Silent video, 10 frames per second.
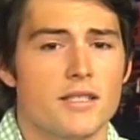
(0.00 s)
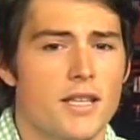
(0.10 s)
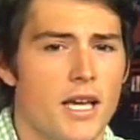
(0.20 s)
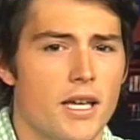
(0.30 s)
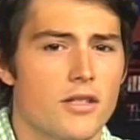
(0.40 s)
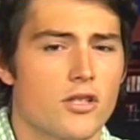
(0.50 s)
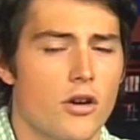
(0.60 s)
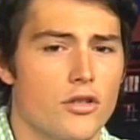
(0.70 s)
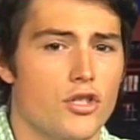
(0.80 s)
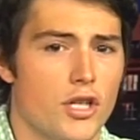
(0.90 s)
tickets
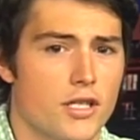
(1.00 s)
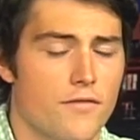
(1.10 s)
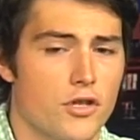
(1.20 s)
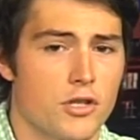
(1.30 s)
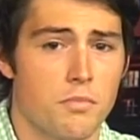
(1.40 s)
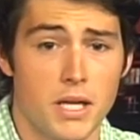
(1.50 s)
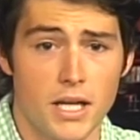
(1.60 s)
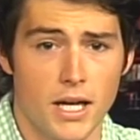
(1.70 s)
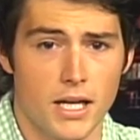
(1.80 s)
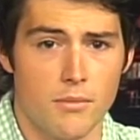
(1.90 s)
aren't just for
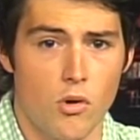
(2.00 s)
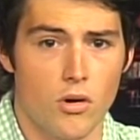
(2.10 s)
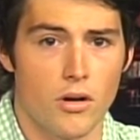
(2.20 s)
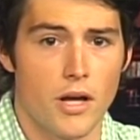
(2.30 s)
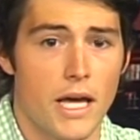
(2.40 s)
speeding anymore.